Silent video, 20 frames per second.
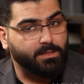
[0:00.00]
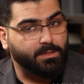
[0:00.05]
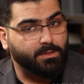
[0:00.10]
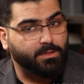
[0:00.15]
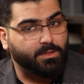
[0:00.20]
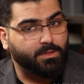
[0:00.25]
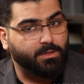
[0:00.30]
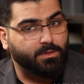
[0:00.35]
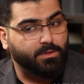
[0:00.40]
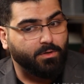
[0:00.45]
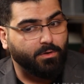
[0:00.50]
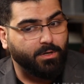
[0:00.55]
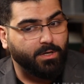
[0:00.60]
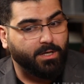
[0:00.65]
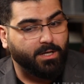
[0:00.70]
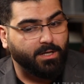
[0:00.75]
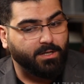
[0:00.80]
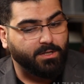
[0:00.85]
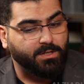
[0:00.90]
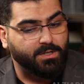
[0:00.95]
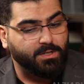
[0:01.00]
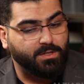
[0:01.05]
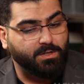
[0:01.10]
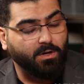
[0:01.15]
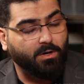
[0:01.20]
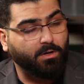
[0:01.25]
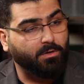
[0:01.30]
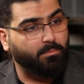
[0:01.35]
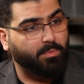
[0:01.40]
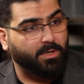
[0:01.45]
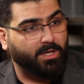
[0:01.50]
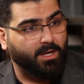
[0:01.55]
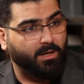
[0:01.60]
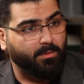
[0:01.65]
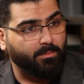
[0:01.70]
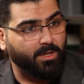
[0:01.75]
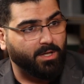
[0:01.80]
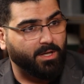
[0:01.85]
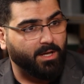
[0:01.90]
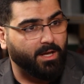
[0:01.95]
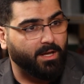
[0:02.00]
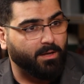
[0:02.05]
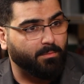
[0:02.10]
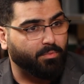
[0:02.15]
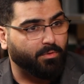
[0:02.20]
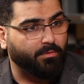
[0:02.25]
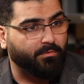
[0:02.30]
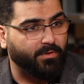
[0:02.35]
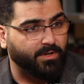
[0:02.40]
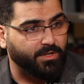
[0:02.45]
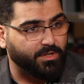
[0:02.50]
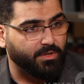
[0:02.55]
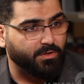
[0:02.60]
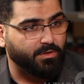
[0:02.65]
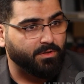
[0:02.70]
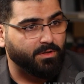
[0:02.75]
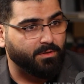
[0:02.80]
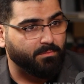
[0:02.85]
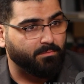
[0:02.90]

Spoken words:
so you can start becoming a professional in